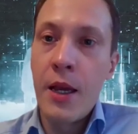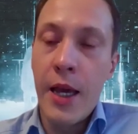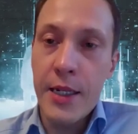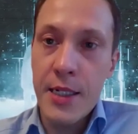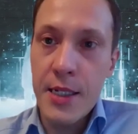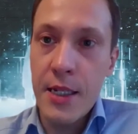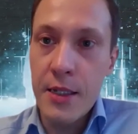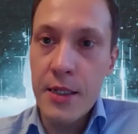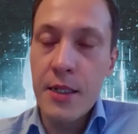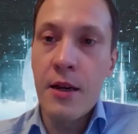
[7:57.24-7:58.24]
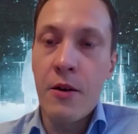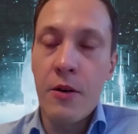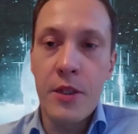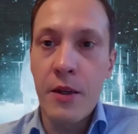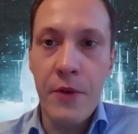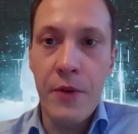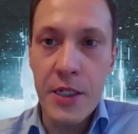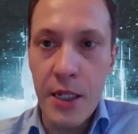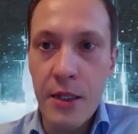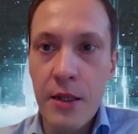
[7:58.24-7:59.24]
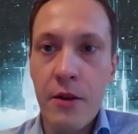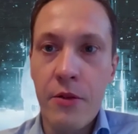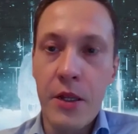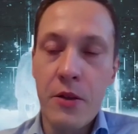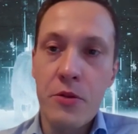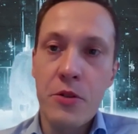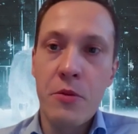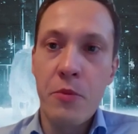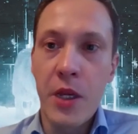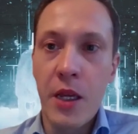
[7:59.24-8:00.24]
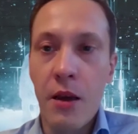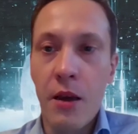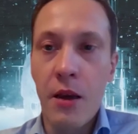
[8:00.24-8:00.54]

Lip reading: excess heat, the waste heat reuse being